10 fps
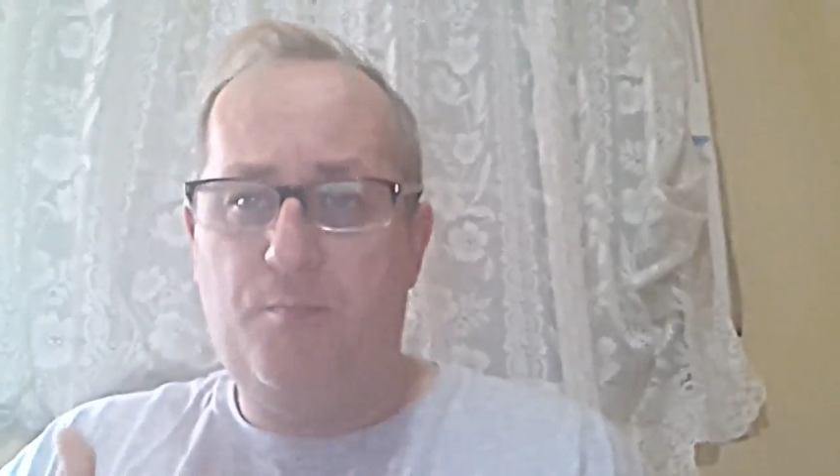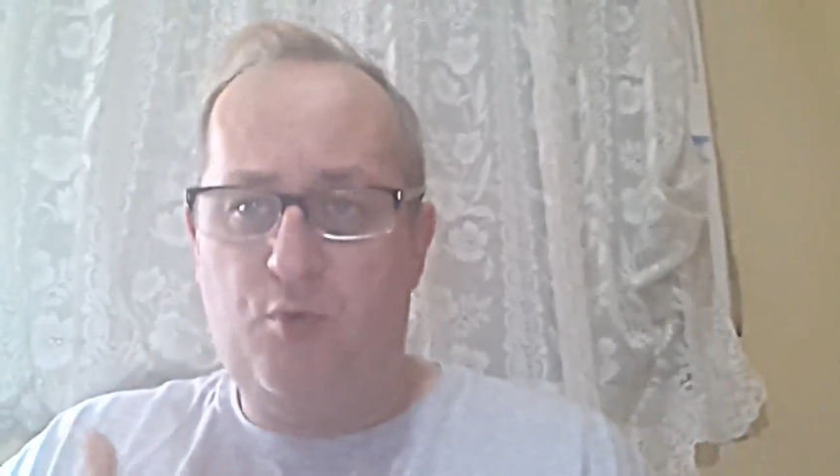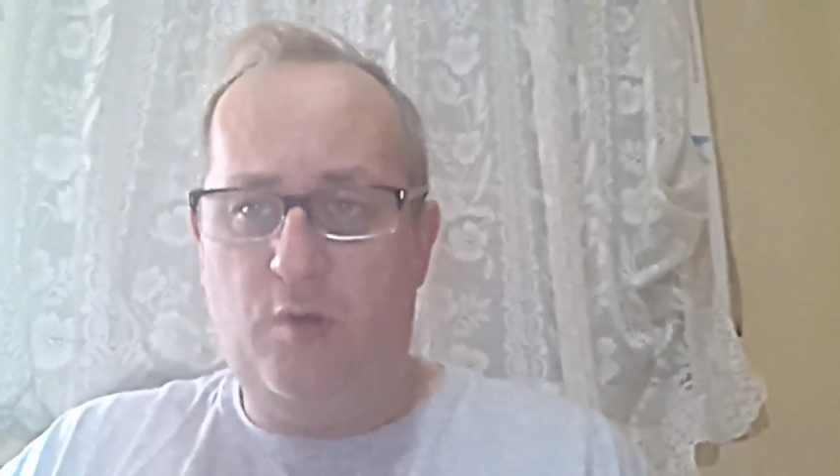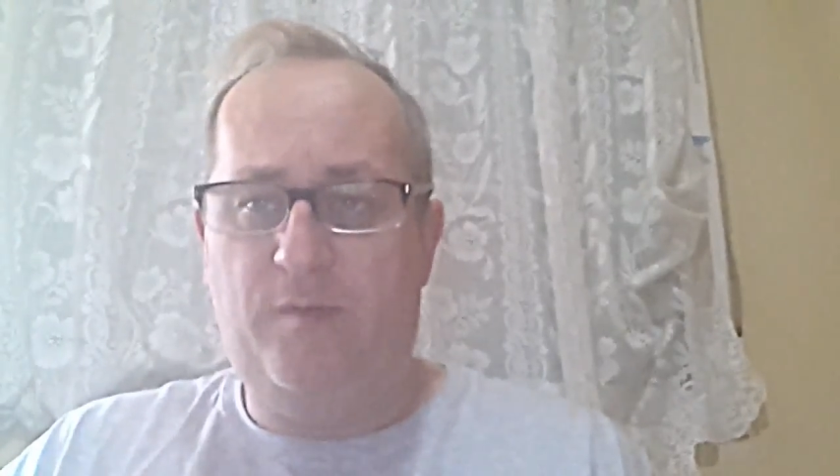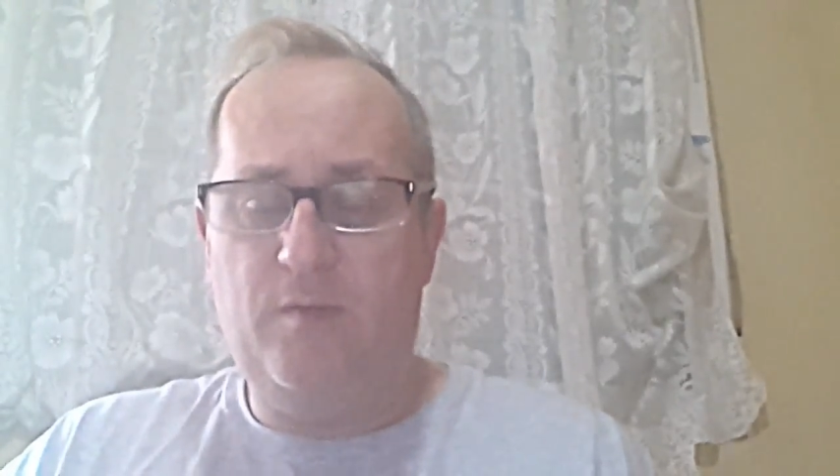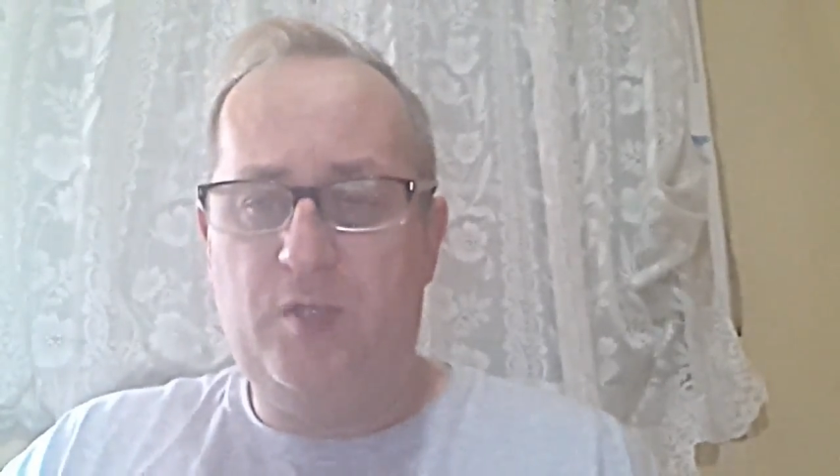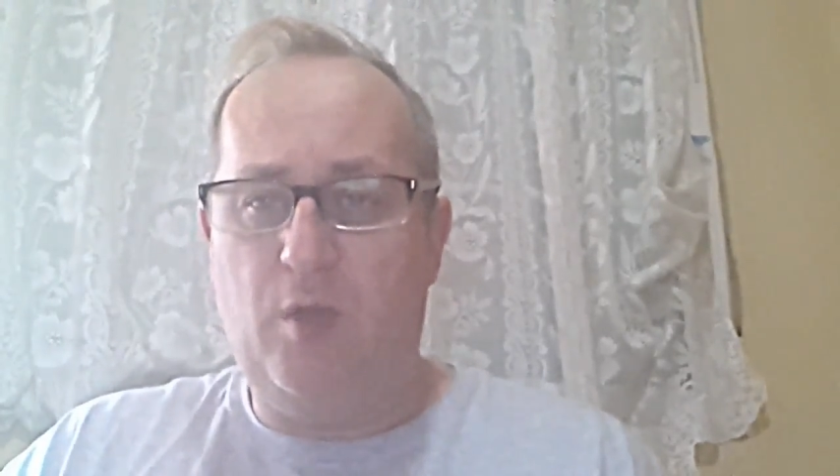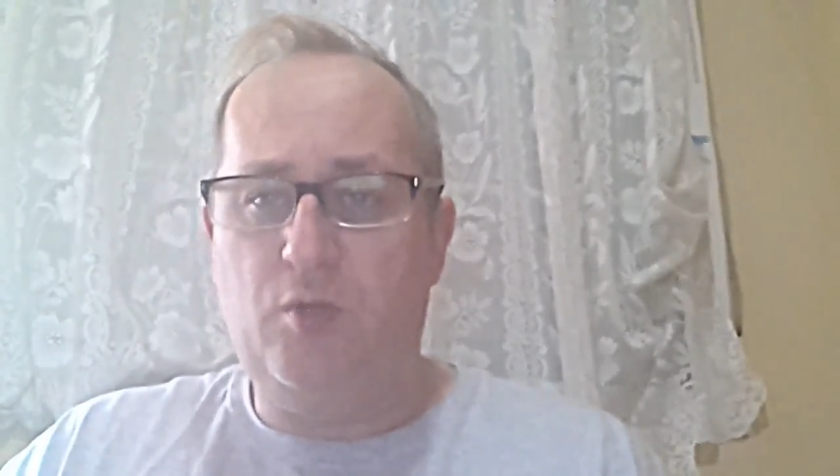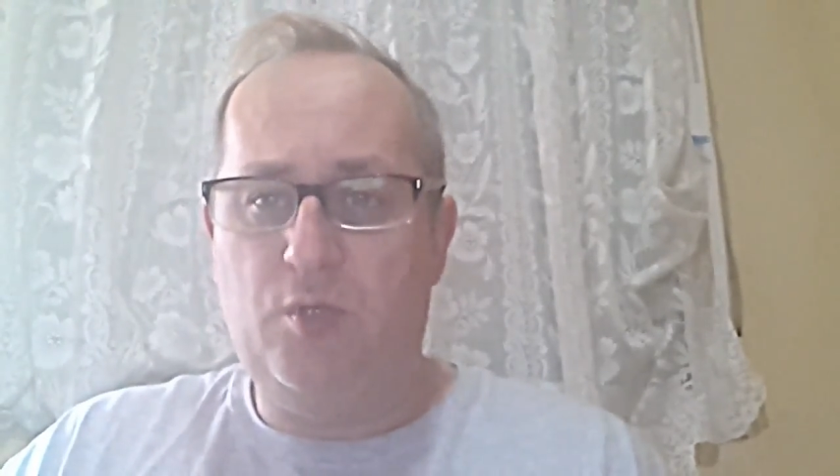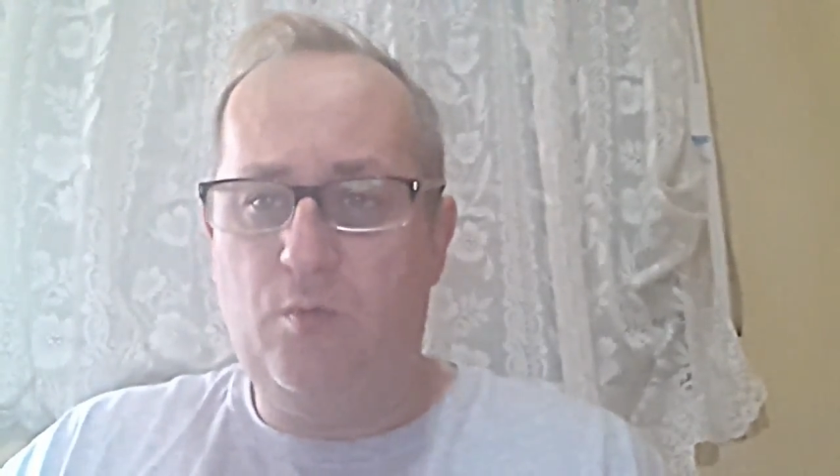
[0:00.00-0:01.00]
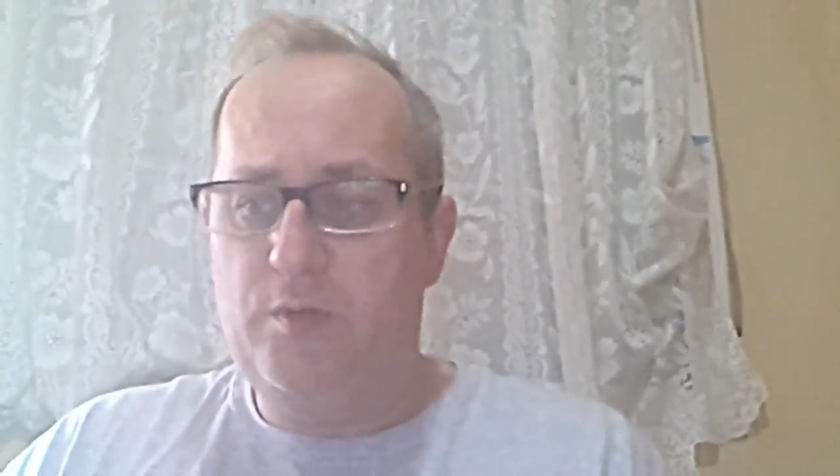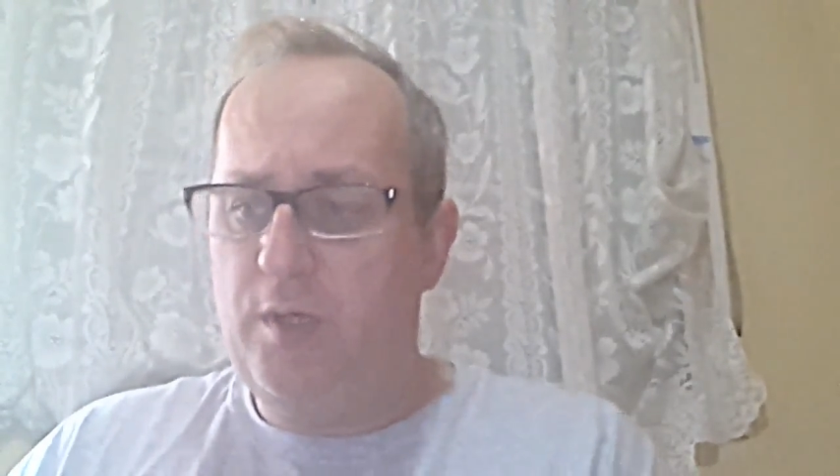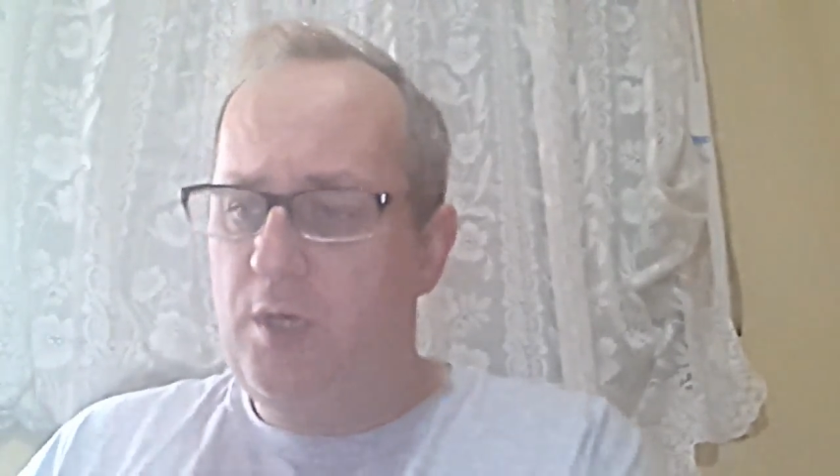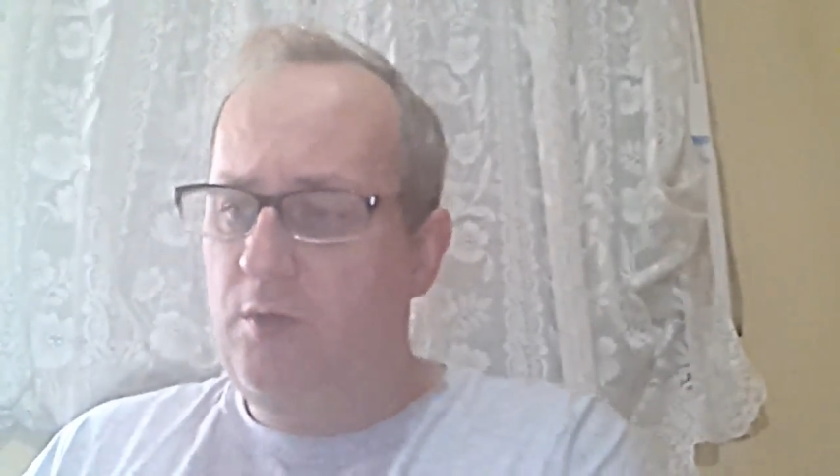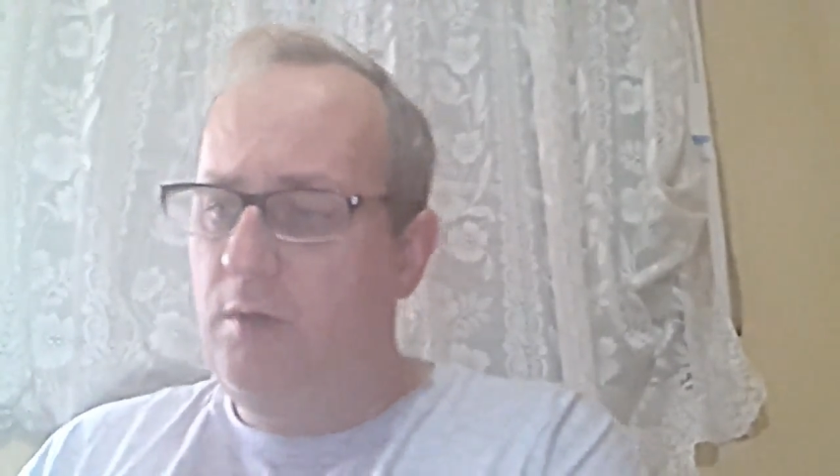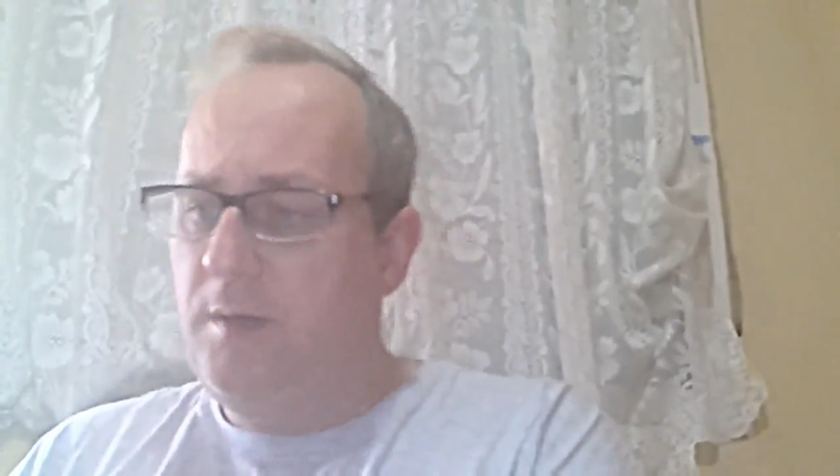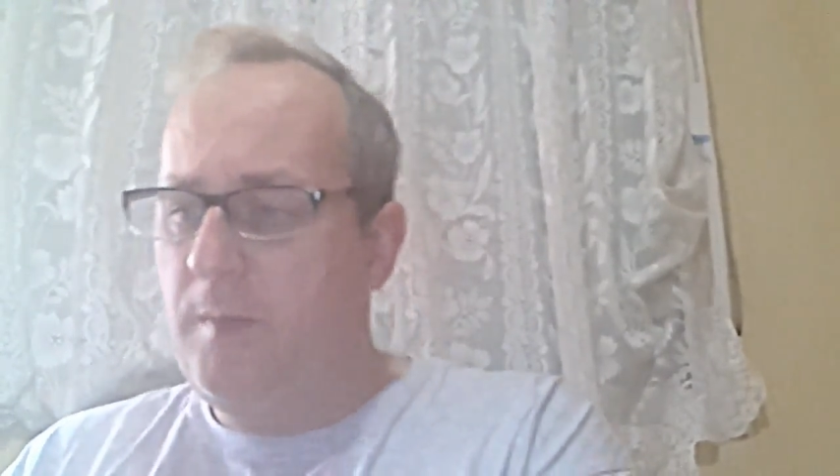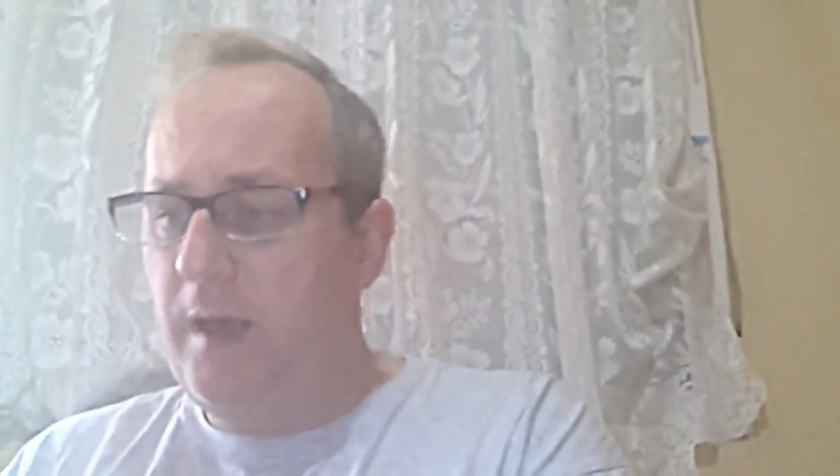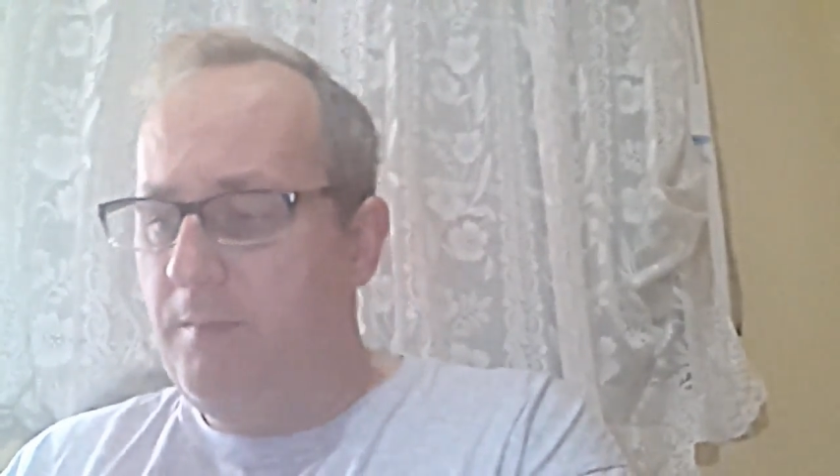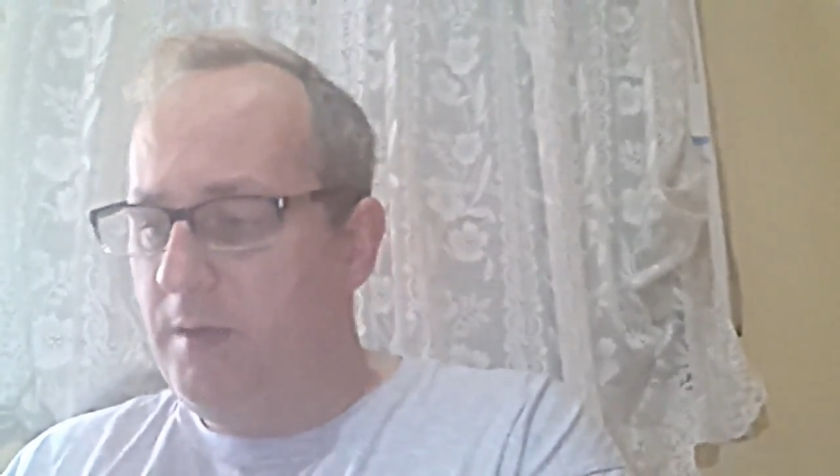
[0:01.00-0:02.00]
proof of social security
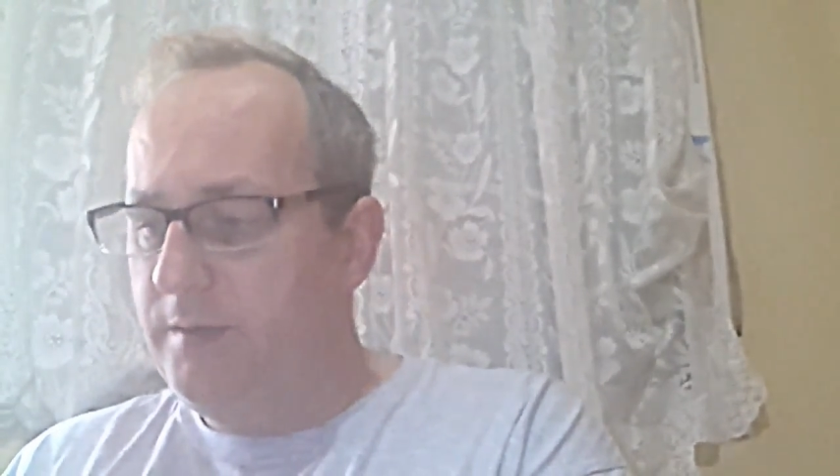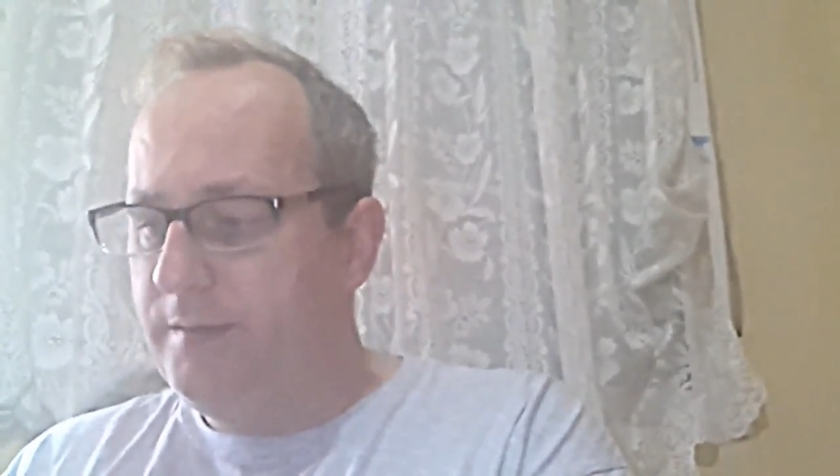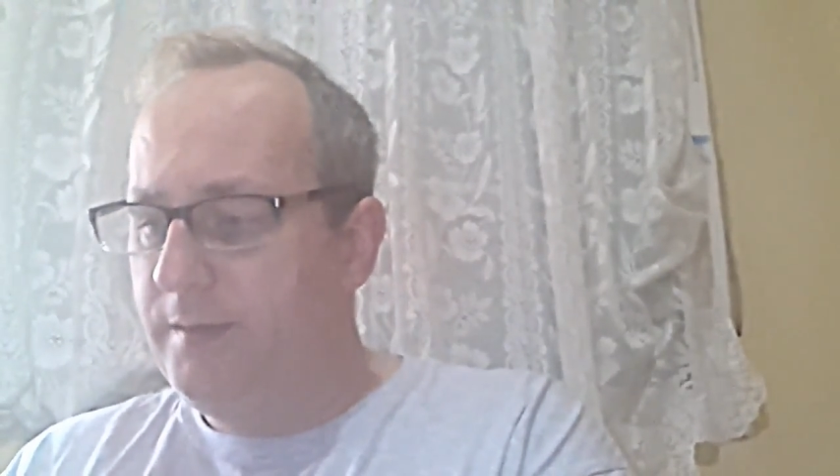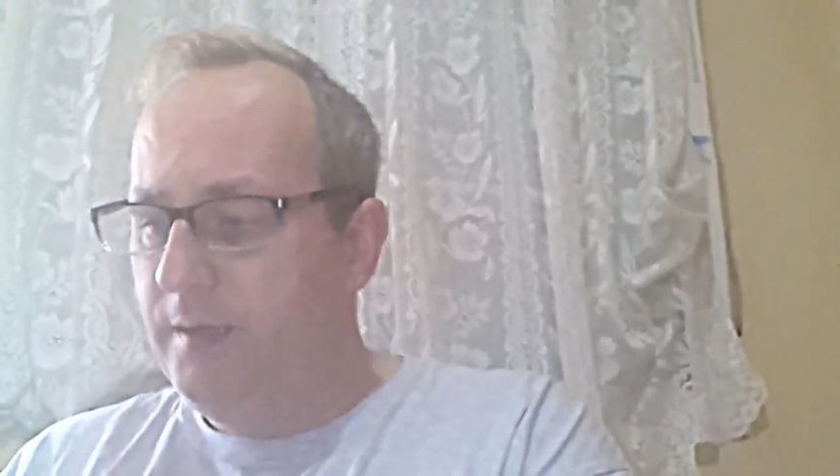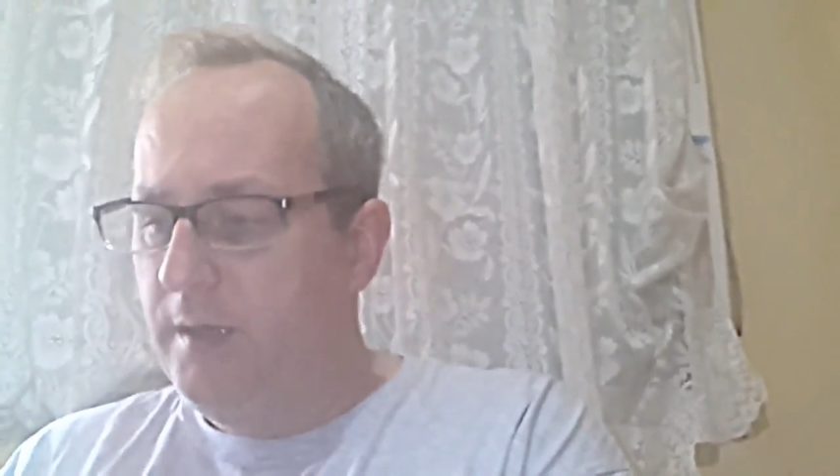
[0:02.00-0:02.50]
payments.